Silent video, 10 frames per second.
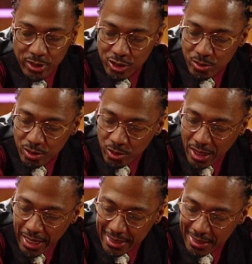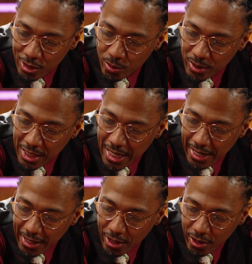But you kind of deal with
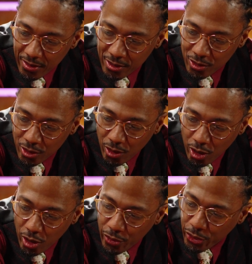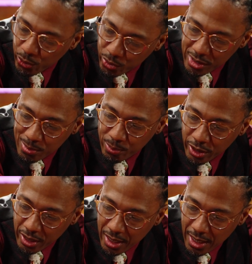that, all through this
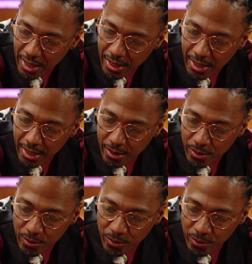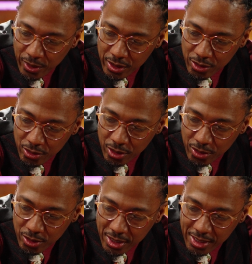book, when
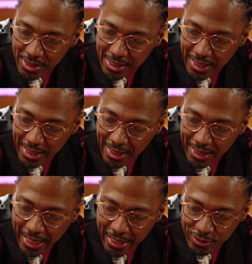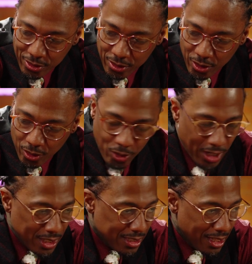you're saying life's
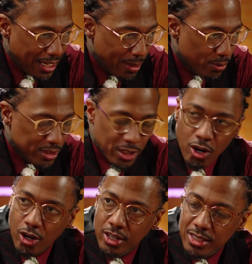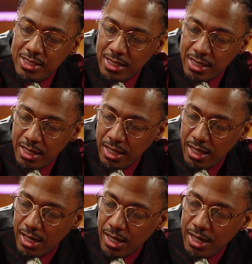greatest labors and harnessing
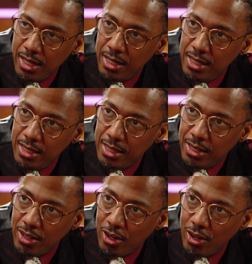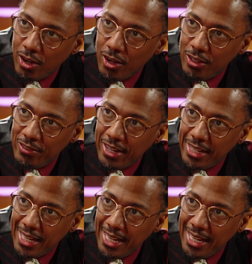all of that.